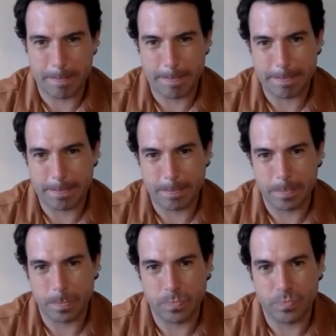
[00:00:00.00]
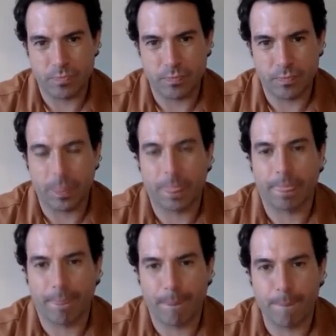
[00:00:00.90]

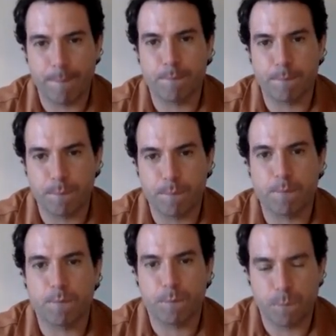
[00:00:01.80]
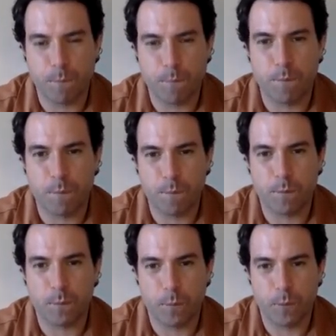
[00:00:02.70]

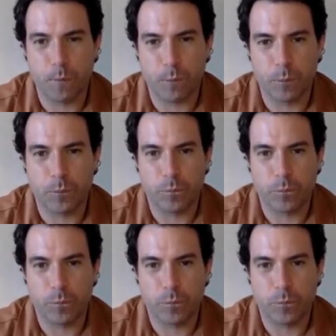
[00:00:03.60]
(silent)